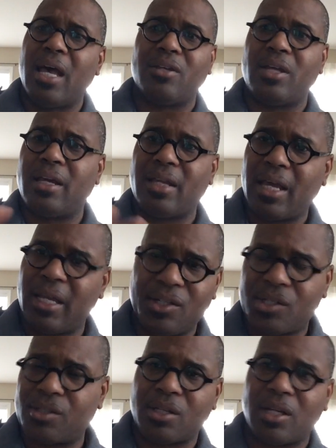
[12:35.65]
and, and
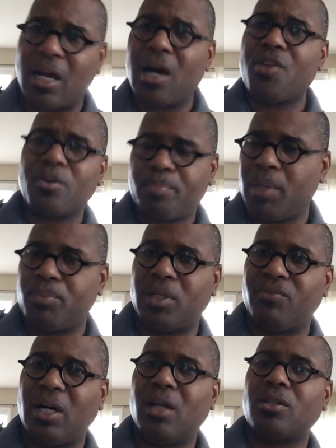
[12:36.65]
Asians and other people
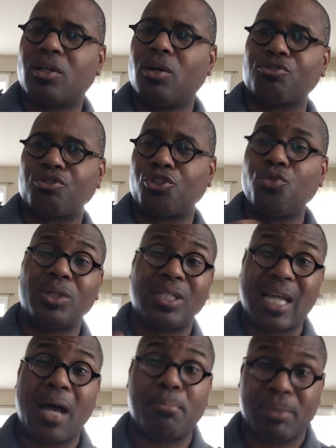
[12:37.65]
of other cultures who were
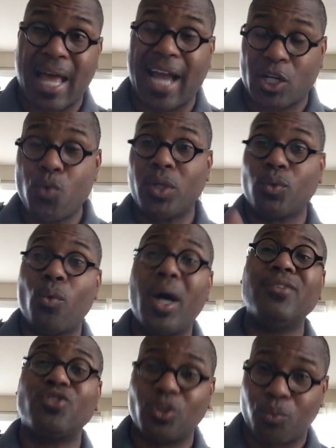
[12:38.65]
not black, who would
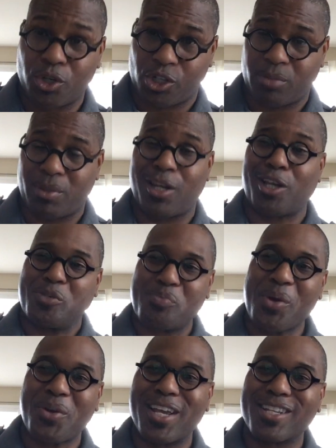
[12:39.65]
want to worship and
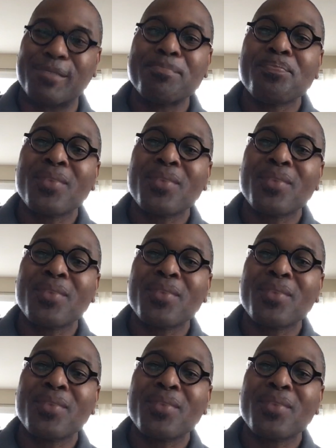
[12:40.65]
experience